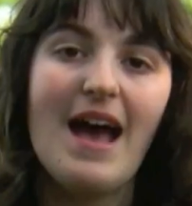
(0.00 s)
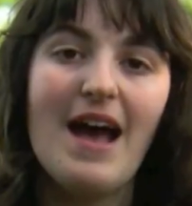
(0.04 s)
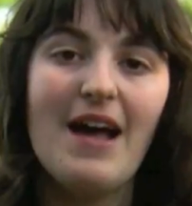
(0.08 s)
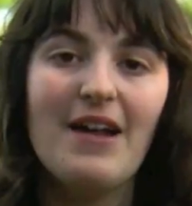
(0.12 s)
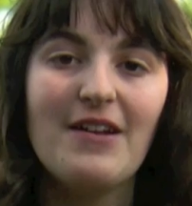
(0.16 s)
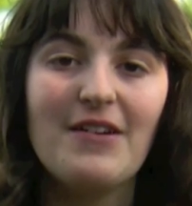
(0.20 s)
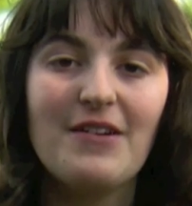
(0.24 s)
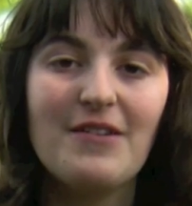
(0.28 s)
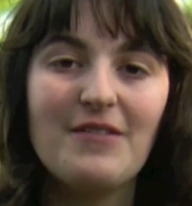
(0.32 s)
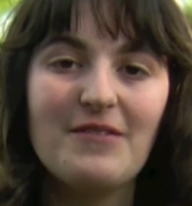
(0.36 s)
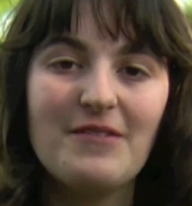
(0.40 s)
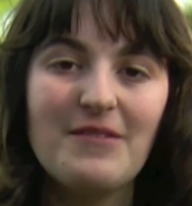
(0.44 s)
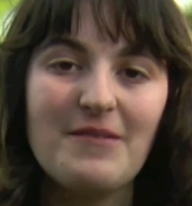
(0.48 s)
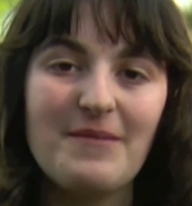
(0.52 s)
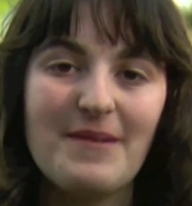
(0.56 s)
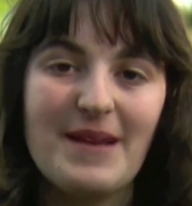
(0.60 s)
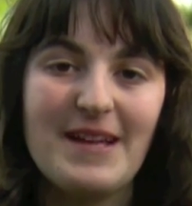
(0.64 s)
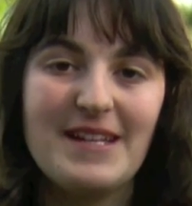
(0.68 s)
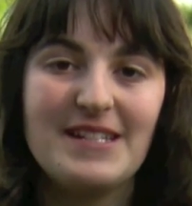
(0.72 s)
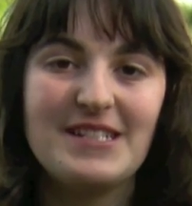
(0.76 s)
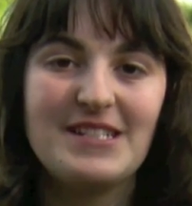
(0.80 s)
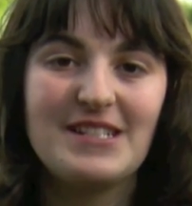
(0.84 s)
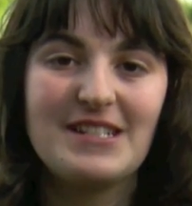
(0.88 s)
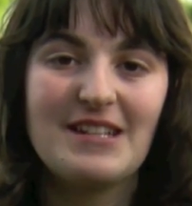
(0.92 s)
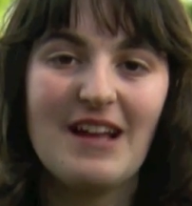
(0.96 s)
At
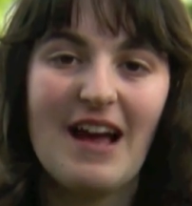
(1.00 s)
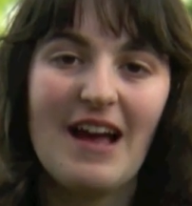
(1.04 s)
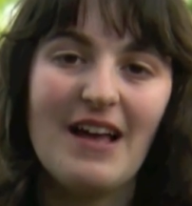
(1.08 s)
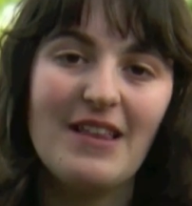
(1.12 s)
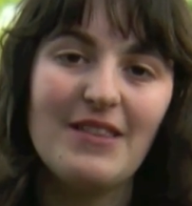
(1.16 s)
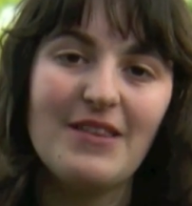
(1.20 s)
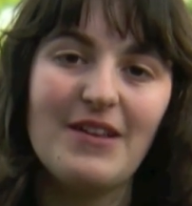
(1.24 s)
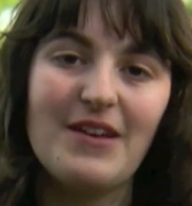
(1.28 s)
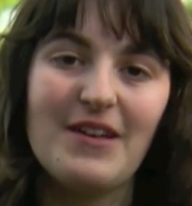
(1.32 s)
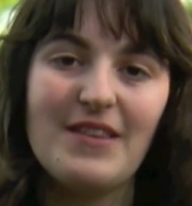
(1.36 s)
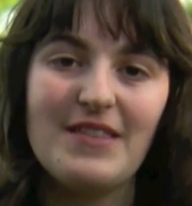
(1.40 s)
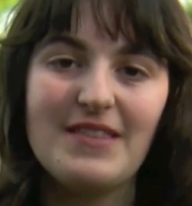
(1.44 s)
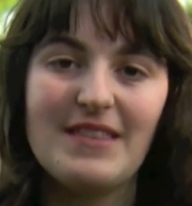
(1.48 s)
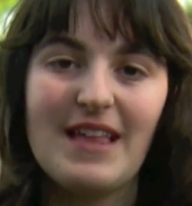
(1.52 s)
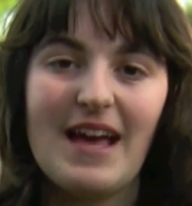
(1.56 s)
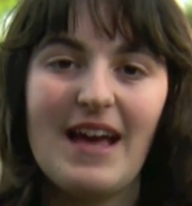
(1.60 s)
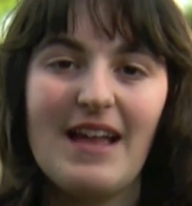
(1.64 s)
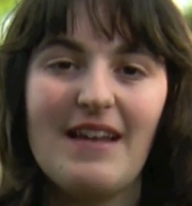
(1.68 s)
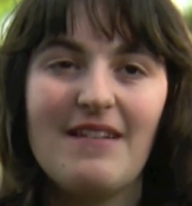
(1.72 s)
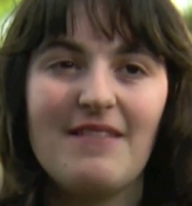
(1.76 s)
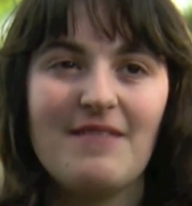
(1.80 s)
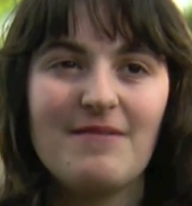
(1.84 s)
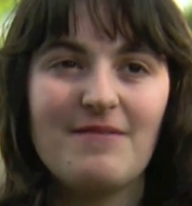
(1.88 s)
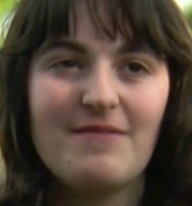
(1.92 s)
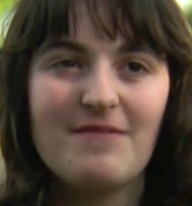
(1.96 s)
confirmation, I learnt
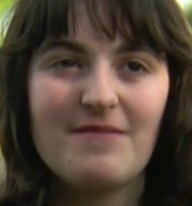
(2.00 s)
that